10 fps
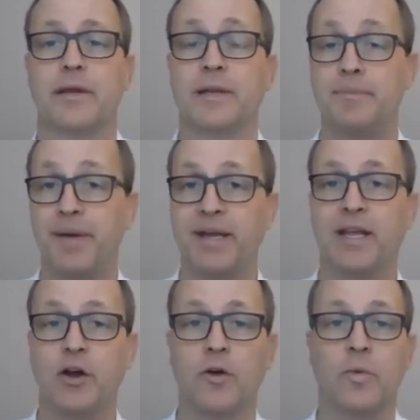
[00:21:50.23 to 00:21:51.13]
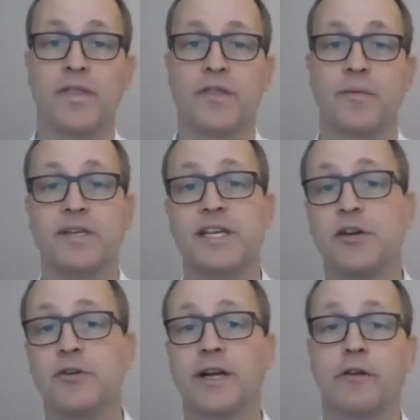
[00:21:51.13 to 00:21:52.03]
depending on whether the
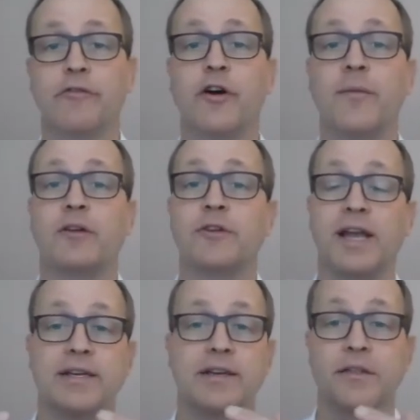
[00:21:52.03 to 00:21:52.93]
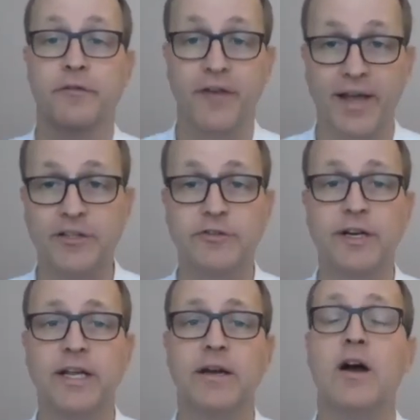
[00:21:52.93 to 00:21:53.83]
material and form are created in the
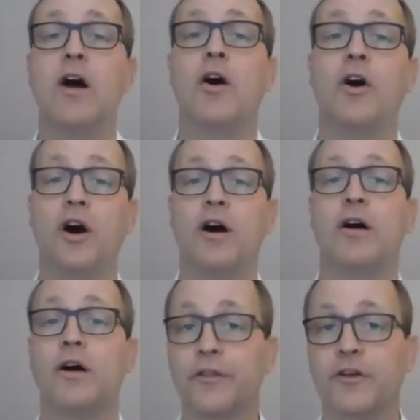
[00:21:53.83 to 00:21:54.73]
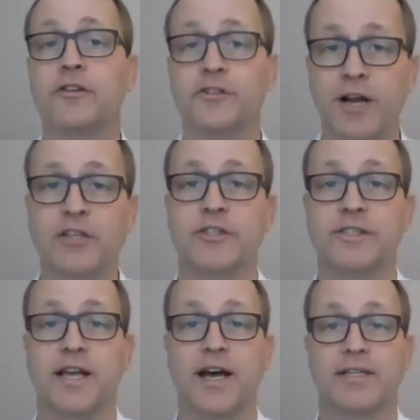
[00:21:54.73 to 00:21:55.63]
factory or on the construction
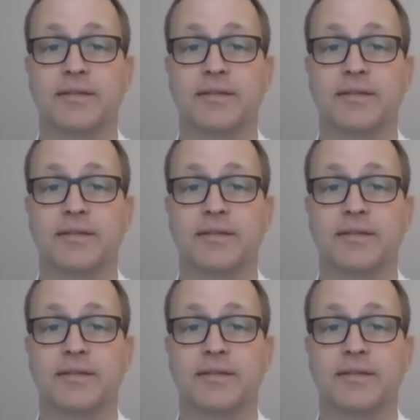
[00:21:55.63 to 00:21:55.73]
site.